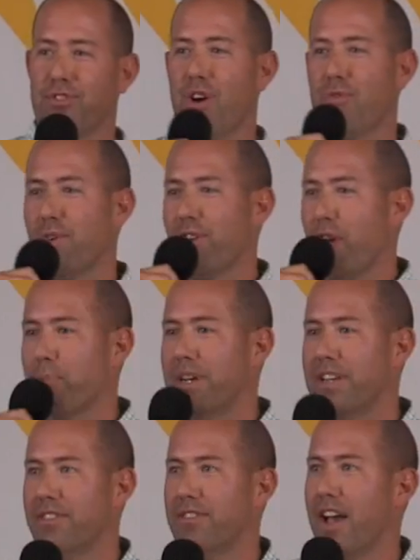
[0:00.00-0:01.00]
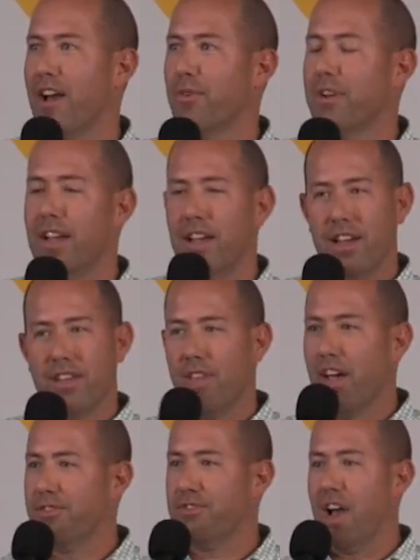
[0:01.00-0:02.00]
software company in town.
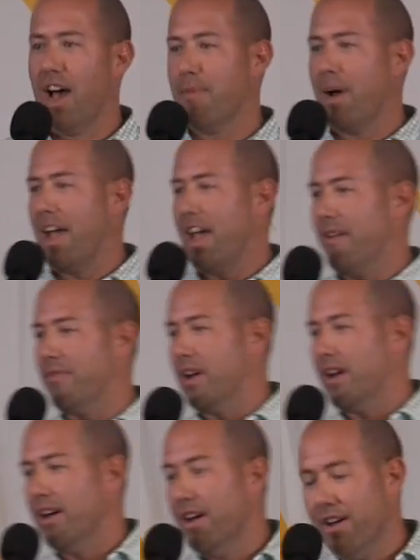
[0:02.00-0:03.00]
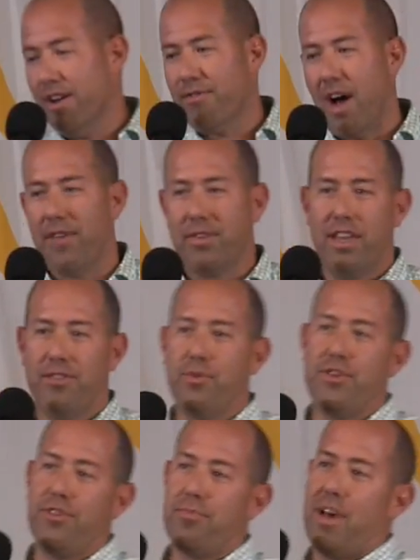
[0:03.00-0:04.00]
Nice job. I have 5 kids
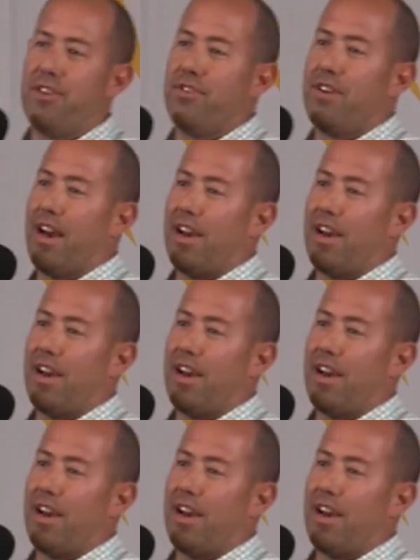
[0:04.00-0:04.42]
we just mentioned. I